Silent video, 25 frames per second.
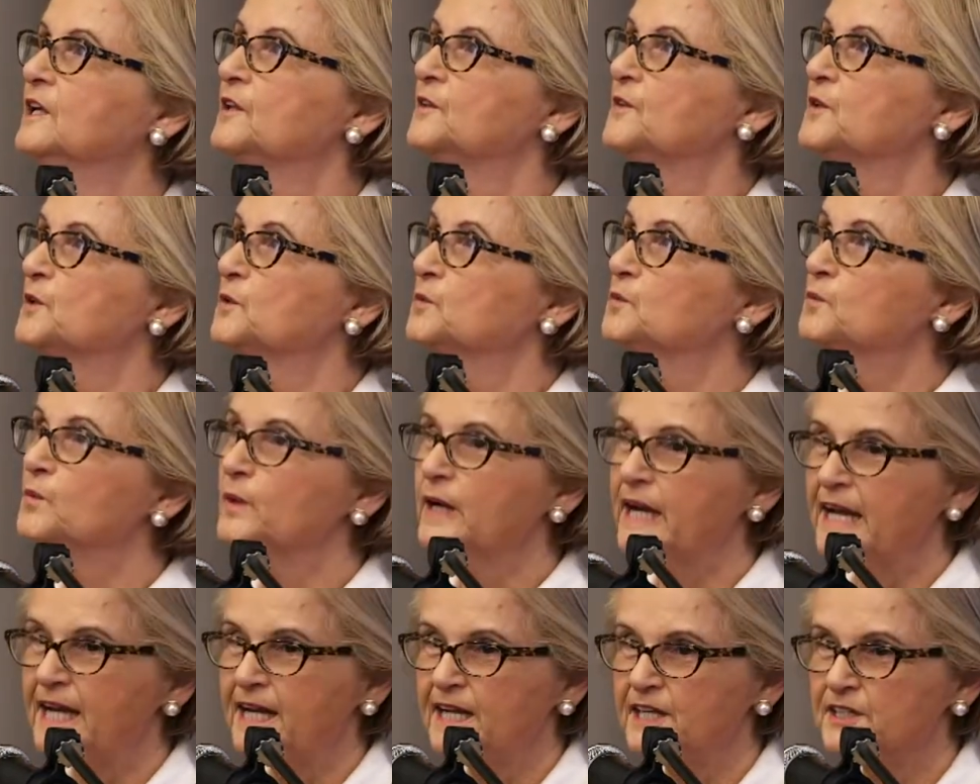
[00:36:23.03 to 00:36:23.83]
The
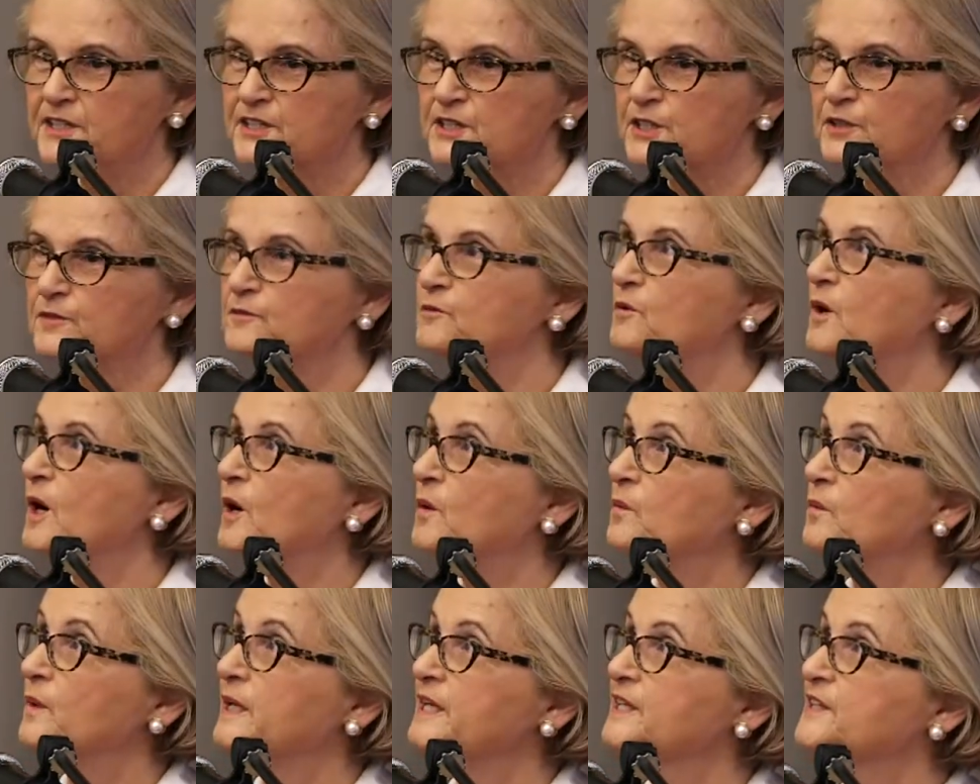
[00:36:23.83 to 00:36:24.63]
range of
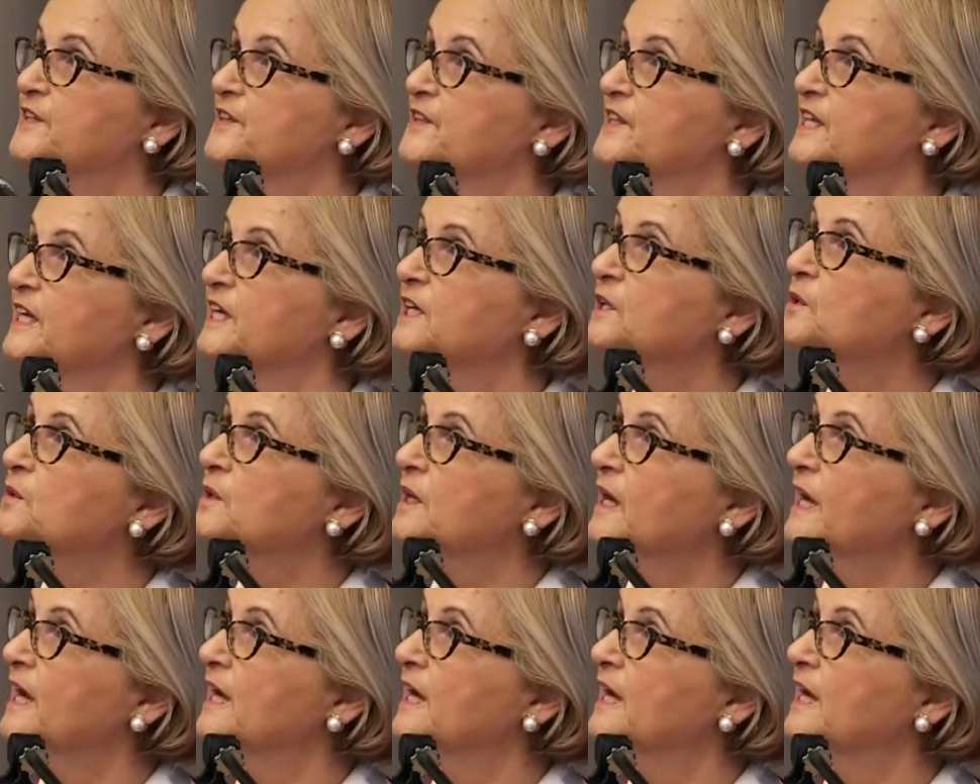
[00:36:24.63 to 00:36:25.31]
what we think